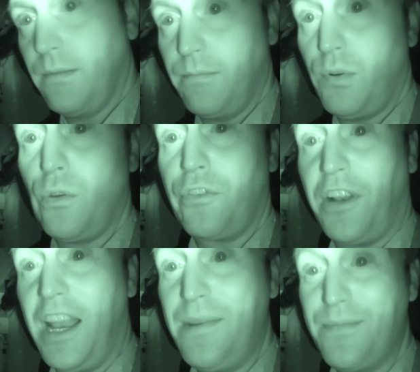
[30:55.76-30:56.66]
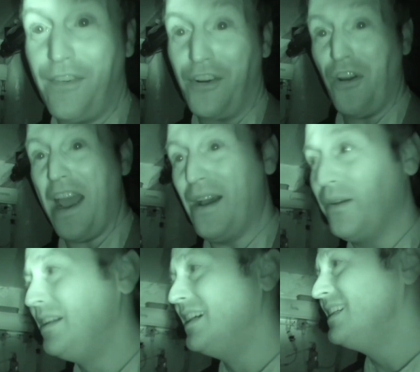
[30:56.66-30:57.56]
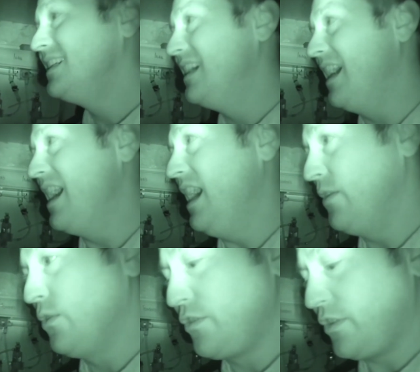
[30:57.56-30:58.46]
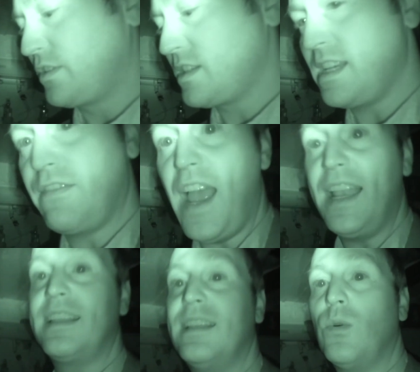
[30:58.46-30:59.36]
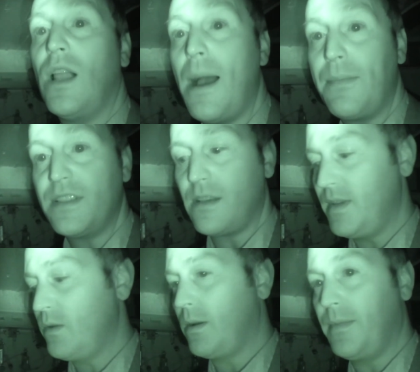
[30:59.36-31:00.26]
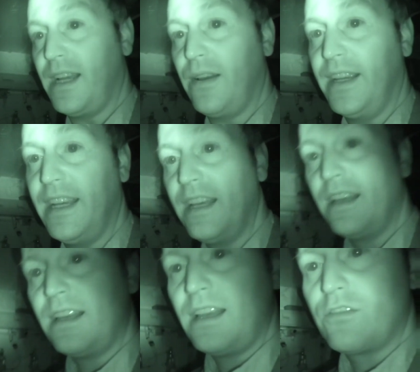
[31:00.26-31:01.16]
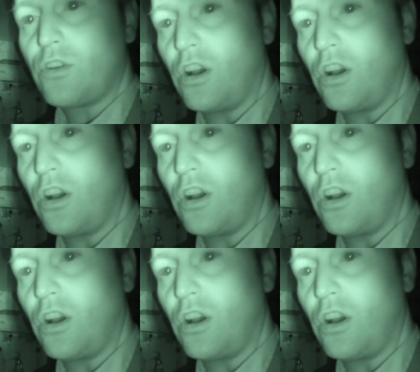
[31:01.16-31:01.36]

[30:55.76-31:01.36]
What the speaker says: Paul's claim of growl, and also to see if anything will happen to me while I'm down here. Got